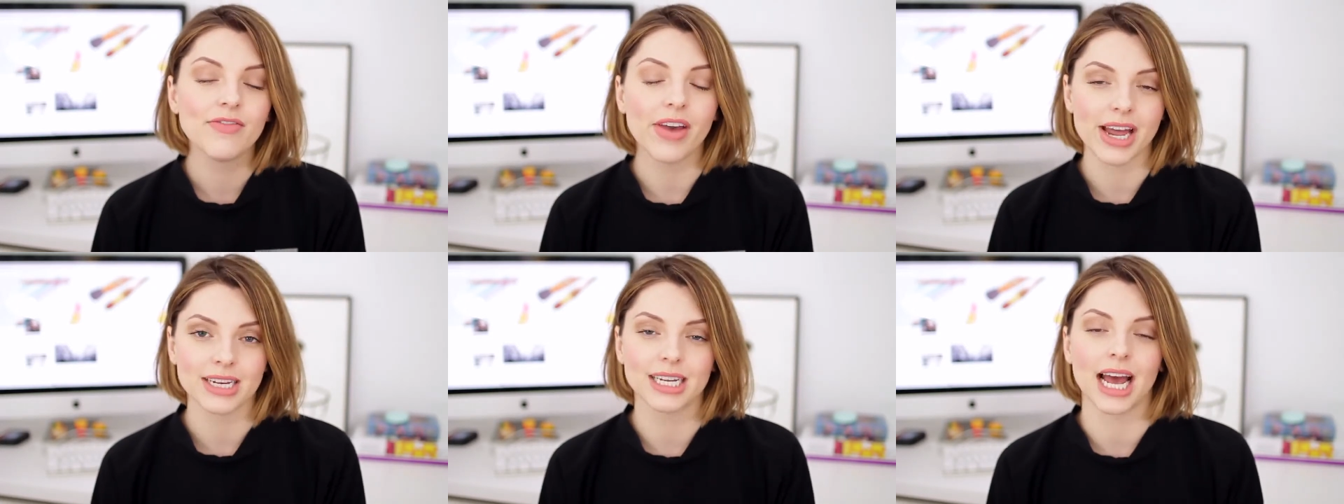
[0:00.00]

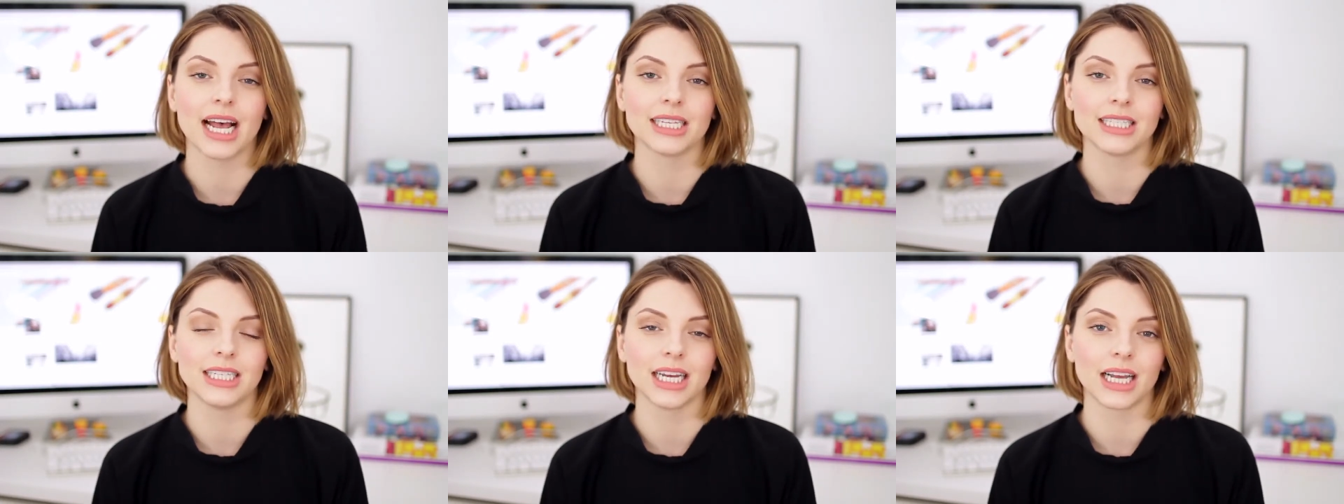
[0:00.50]

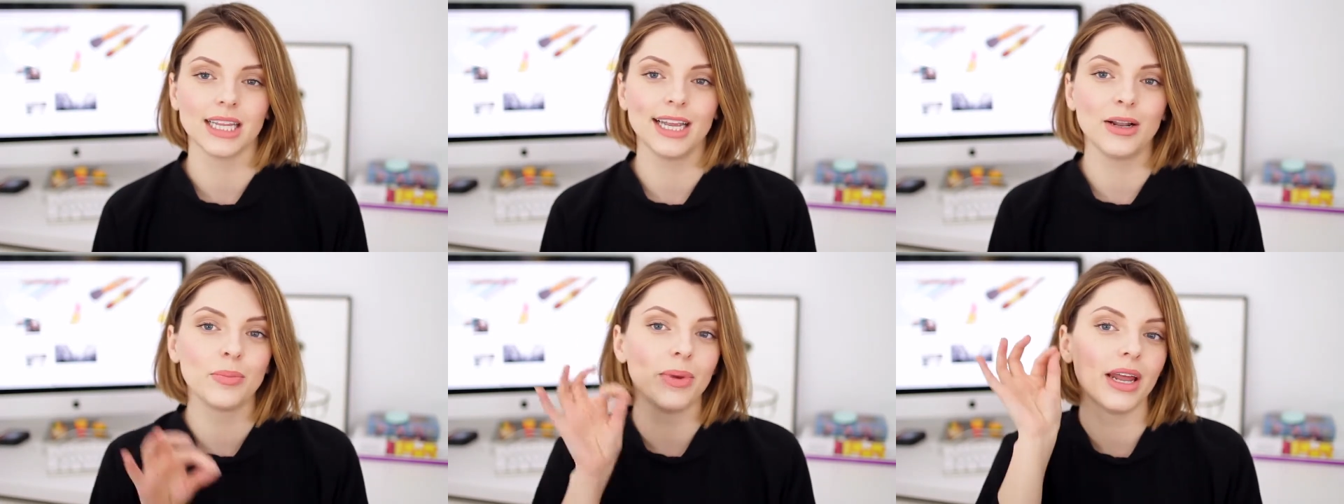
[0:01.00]
fantastic. A
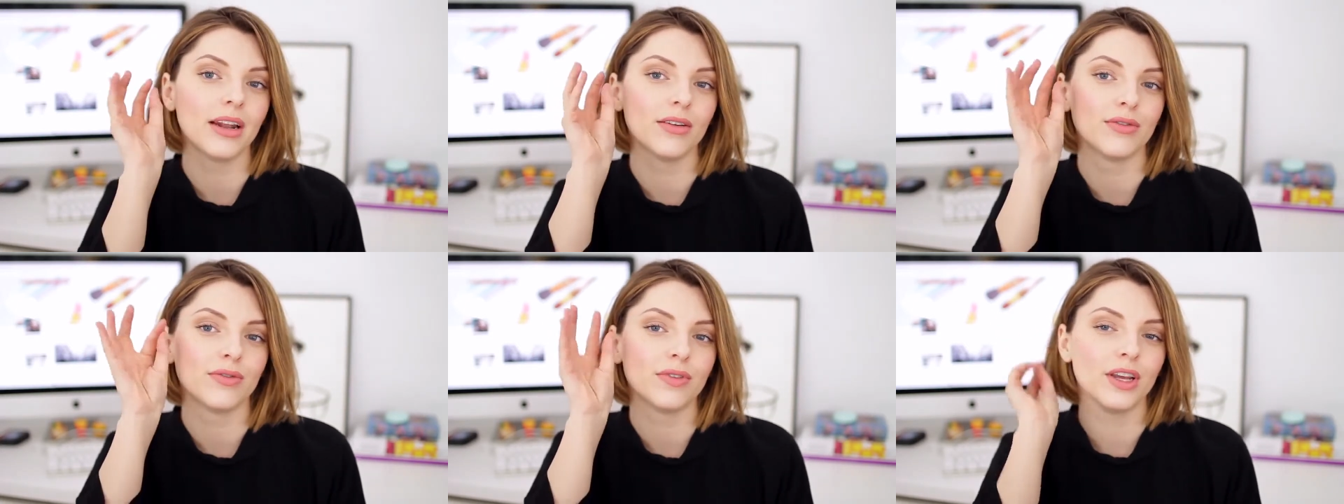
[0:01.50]
little bit
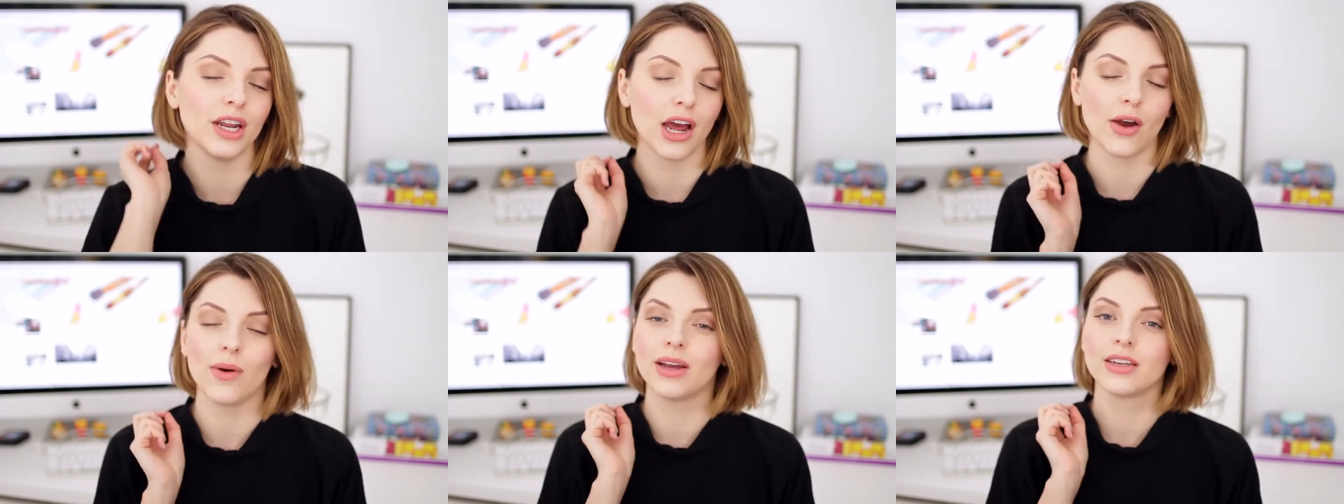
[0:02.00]
of, you
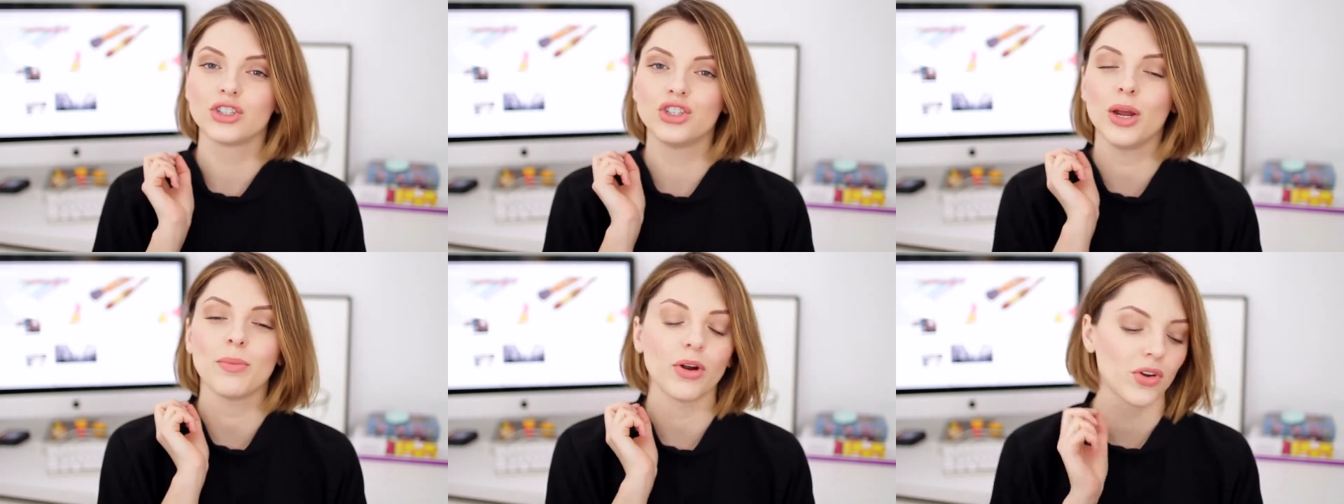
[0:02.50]
know,
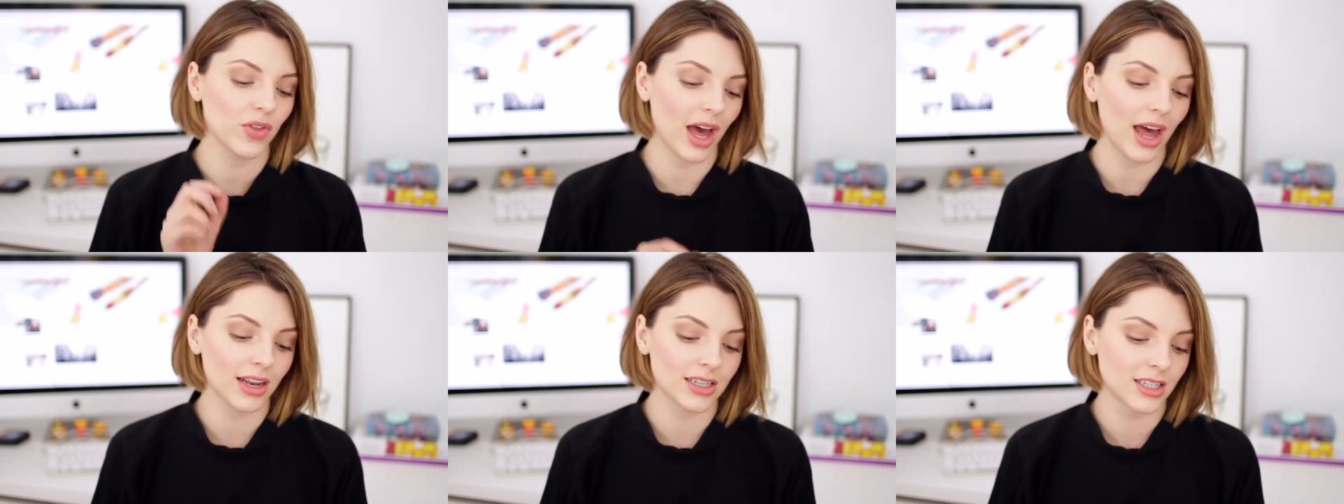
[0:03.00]
shimmer
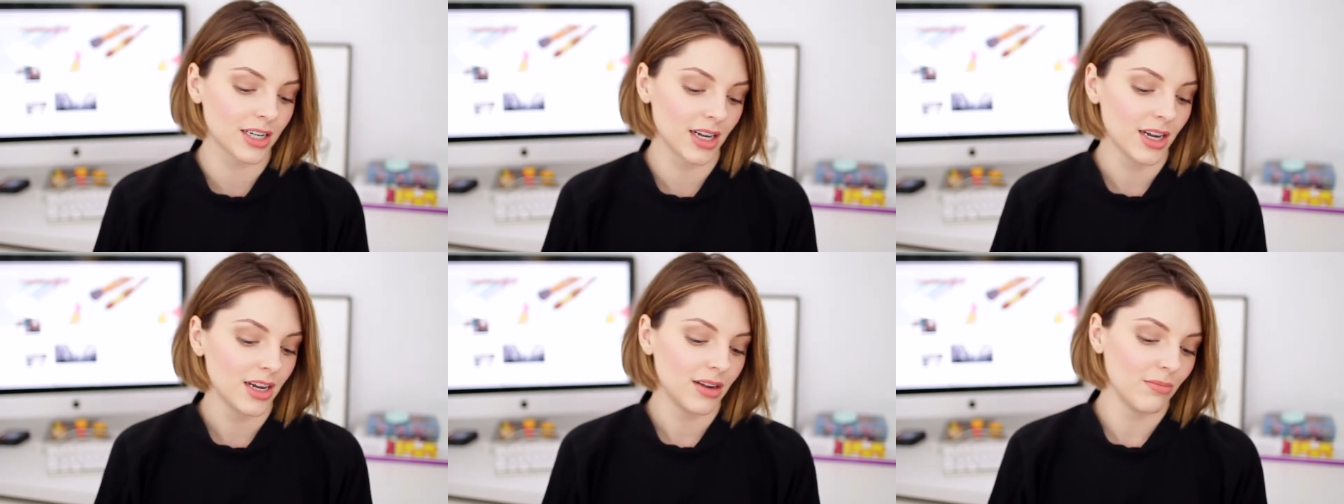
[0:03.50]
that
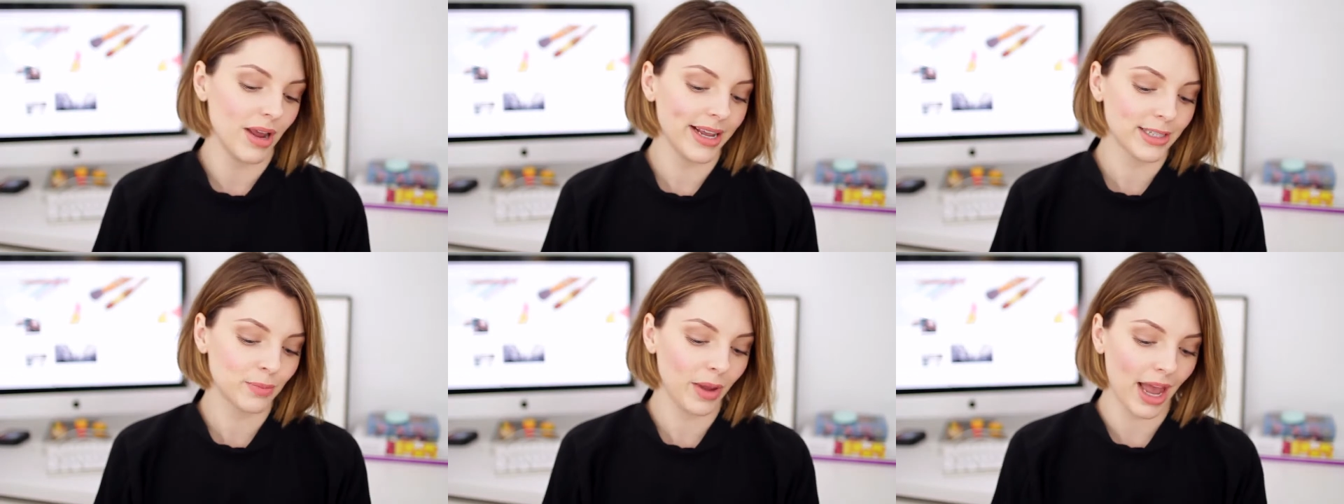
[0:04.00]

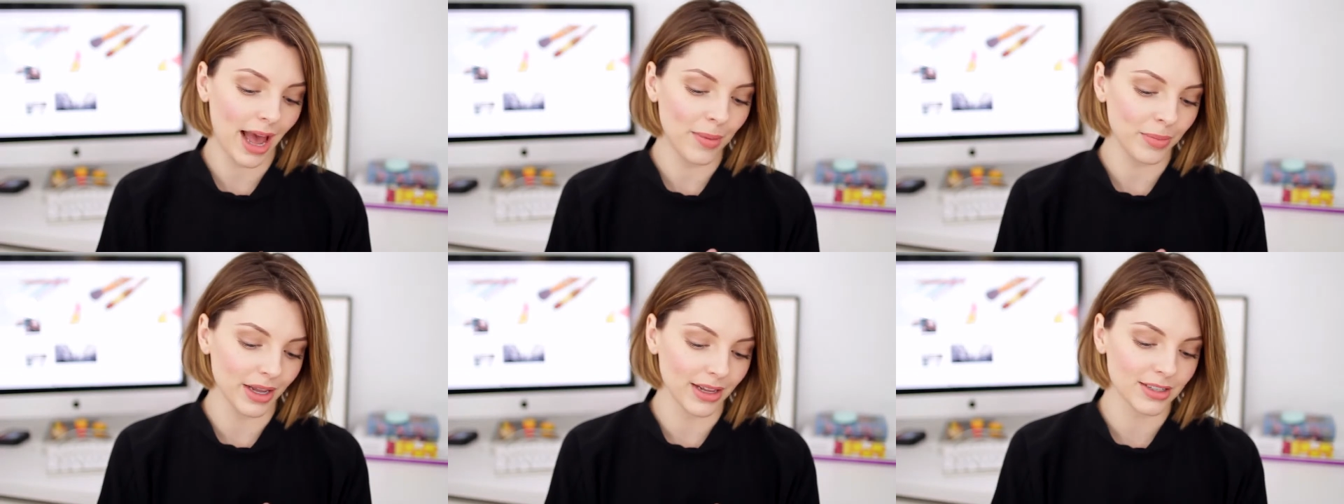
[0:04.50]
makes me
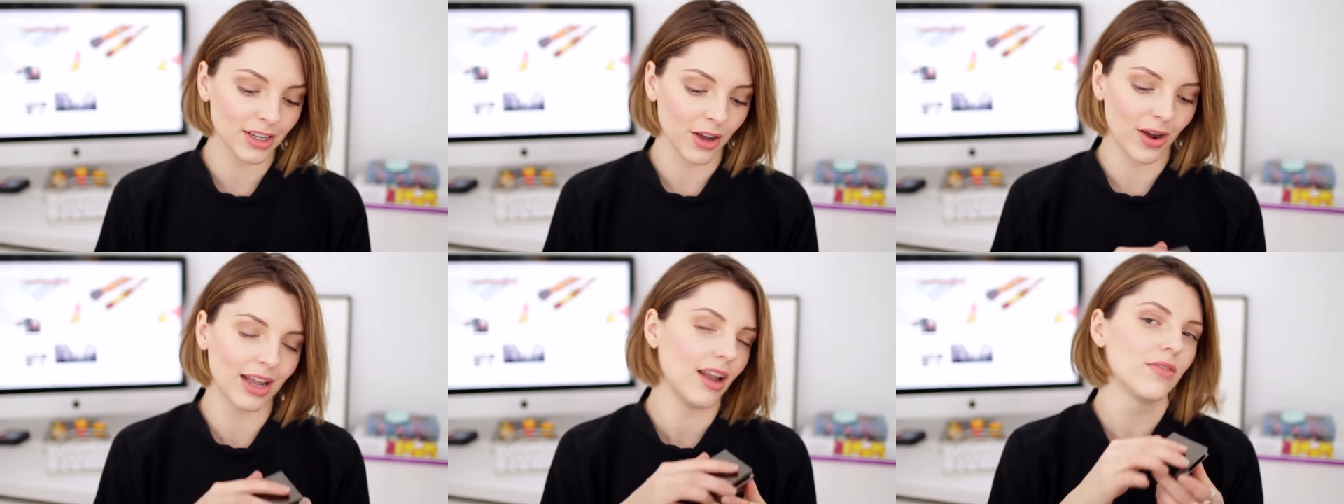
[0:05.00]
happy.
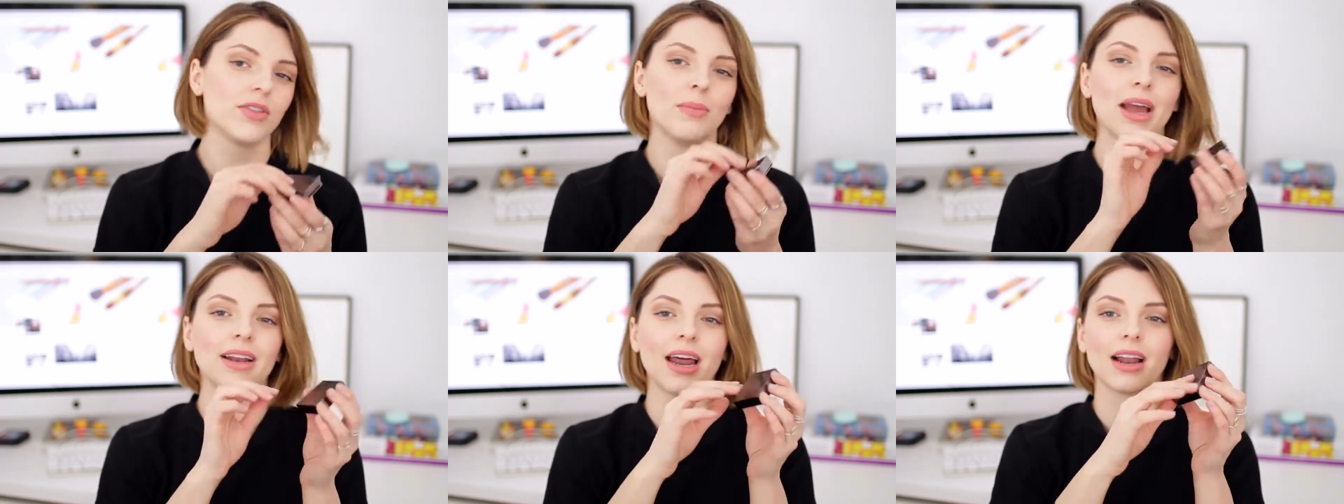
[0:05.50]
So I love the
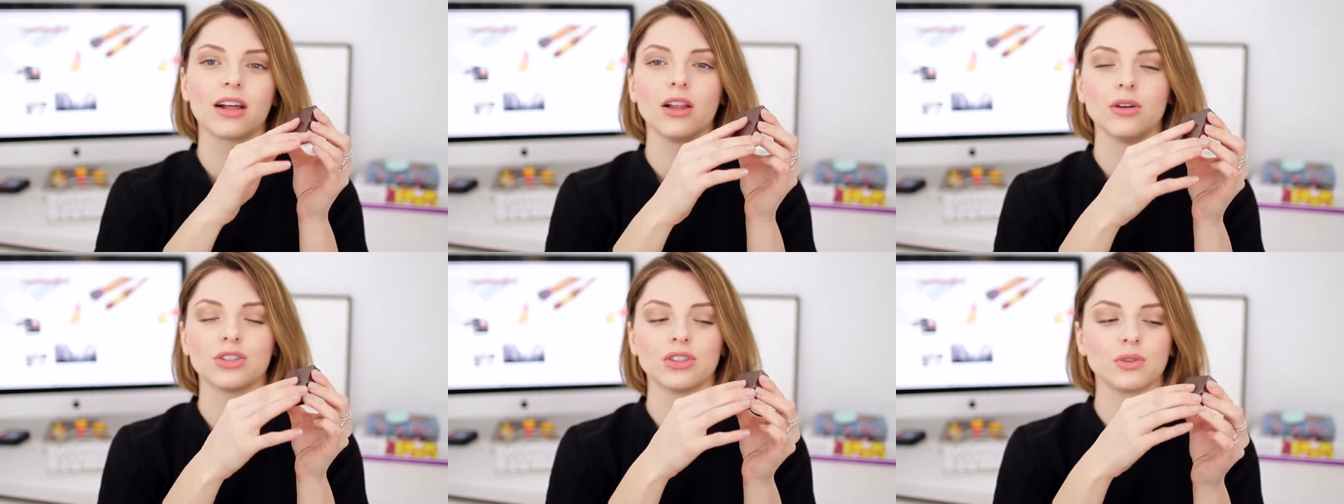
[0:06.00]
magnetic
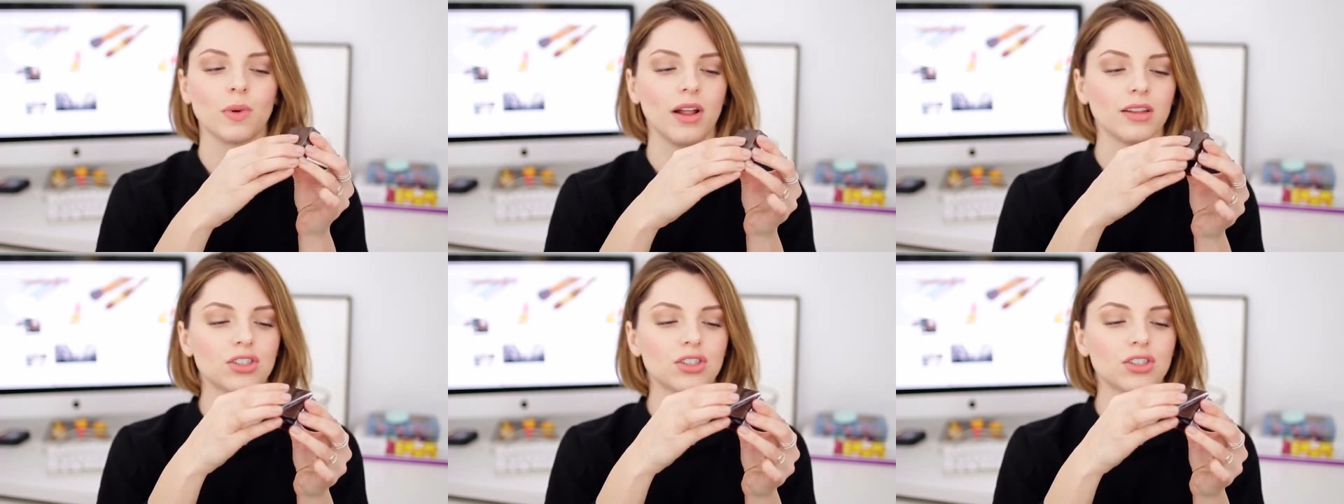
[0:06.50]
closure as well.